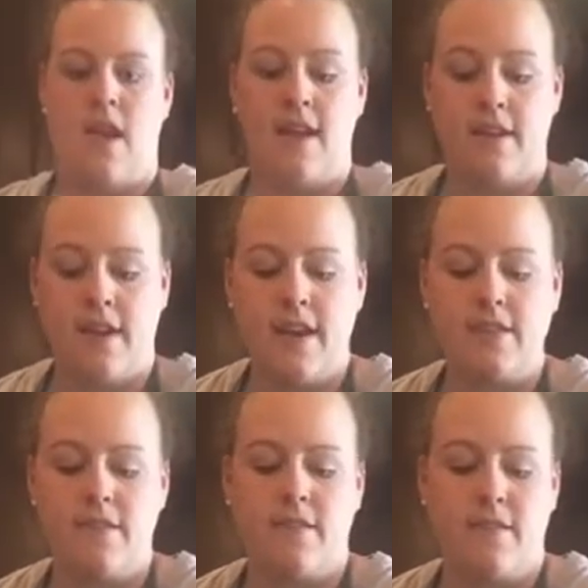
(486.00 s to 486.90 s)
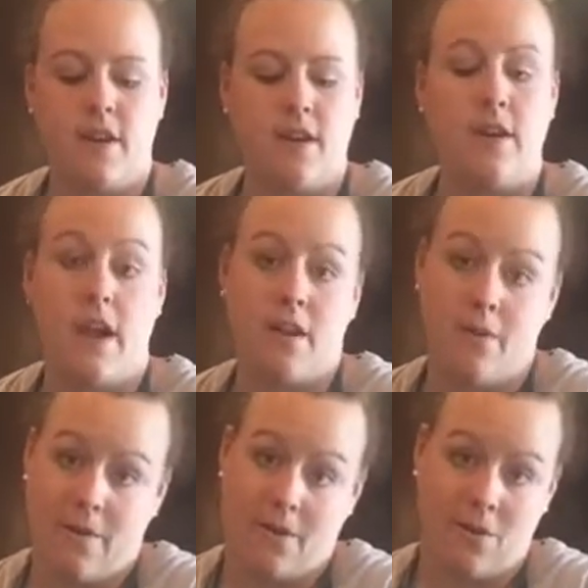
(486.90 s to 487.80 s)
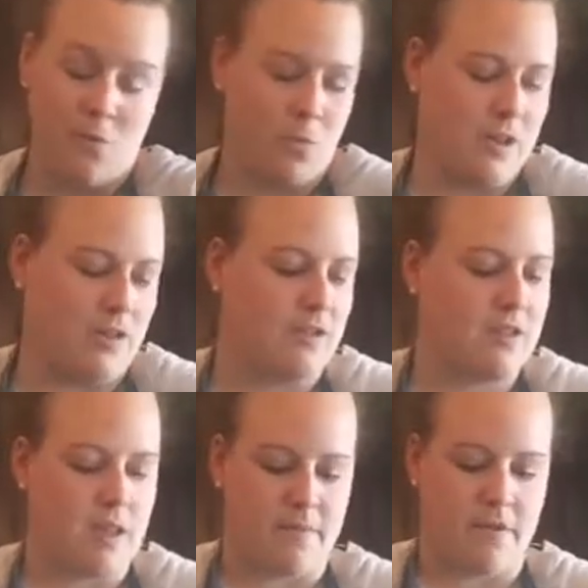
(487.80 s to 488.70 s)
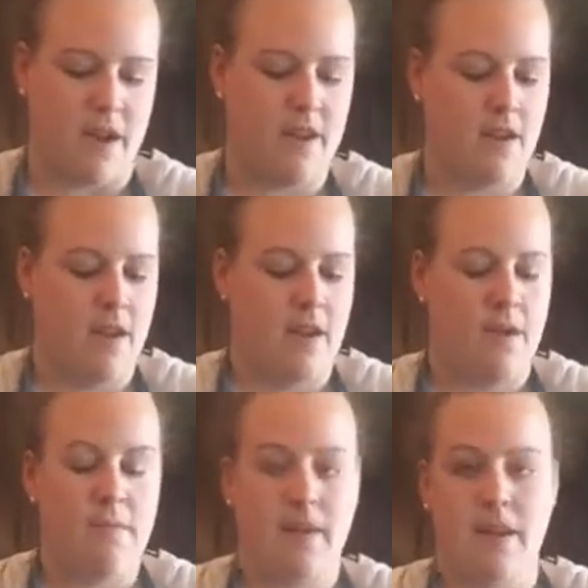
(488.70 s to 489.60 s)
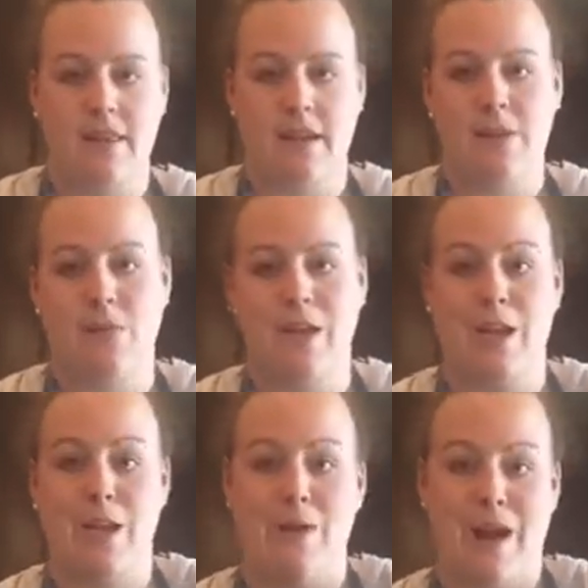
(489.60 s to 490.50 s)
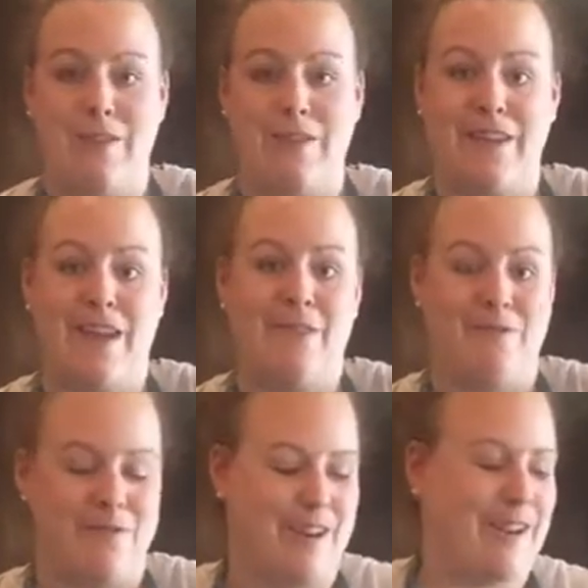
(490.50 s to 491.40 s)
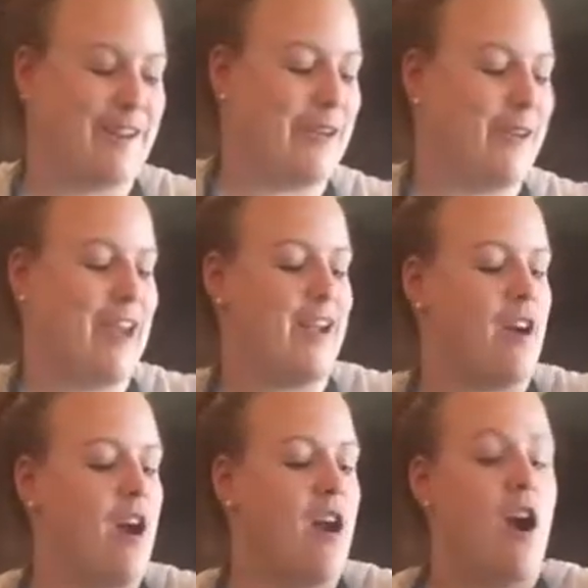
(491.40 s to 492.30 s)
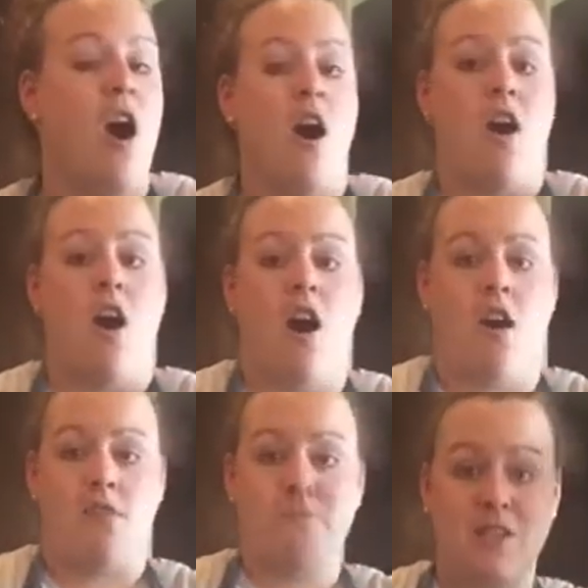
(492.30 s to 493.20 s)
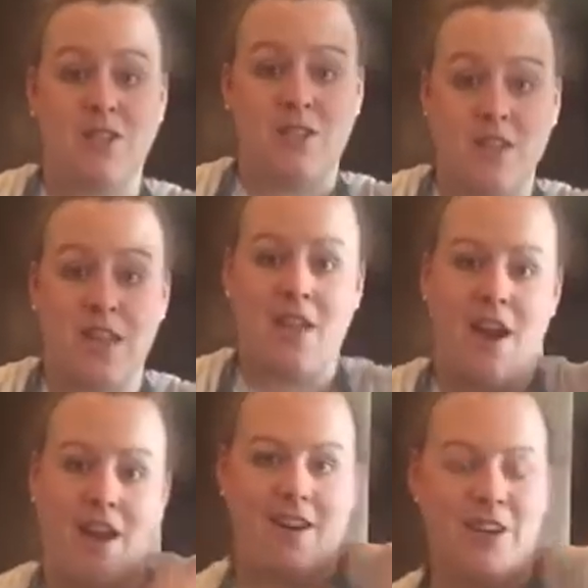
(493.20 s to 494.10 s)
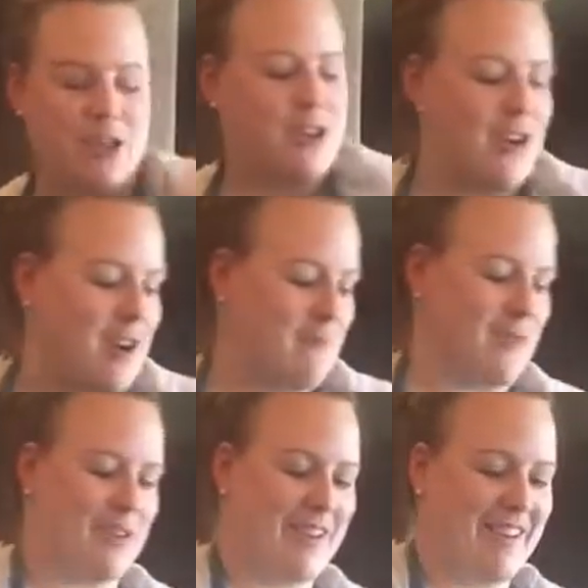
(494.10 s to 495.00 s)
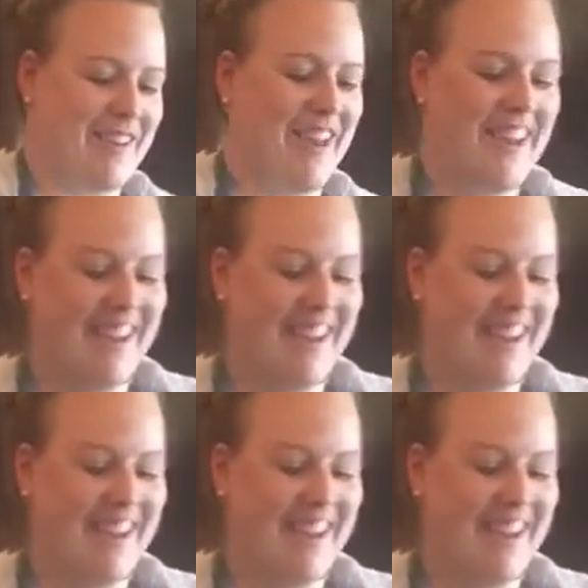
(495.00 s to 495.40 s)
And yes, the vinegar and oil will separate, but that's when you have to get your arm muscles in there and you stir it up real good.